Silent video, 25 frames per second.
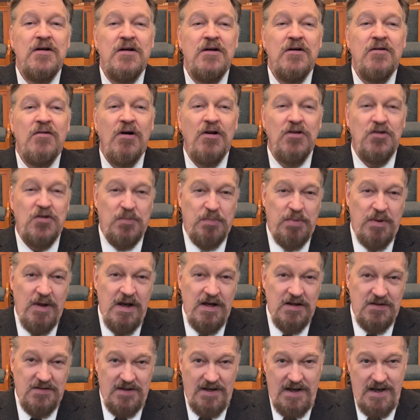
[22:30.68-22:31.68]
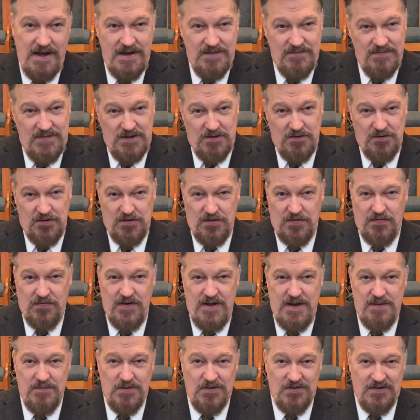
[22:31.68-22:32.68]
Once upon a time, there was a
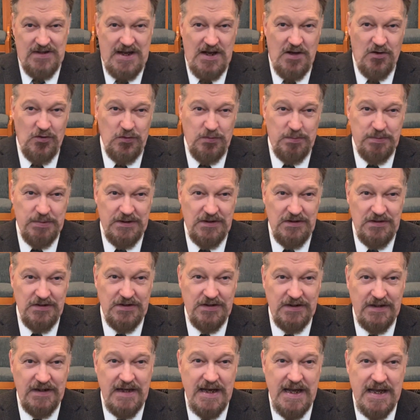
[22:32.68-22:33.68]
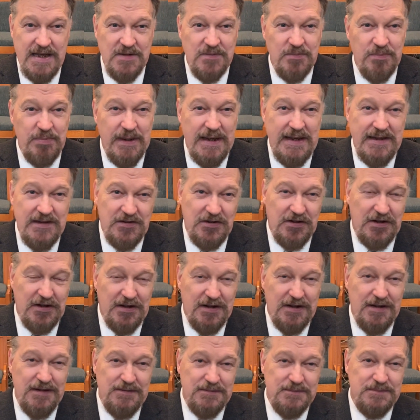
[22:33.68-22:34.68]
famous house builder and
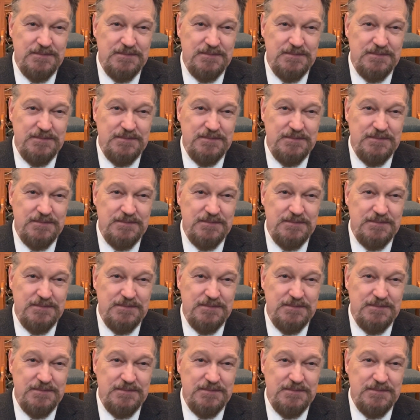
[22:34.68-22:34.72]
painter.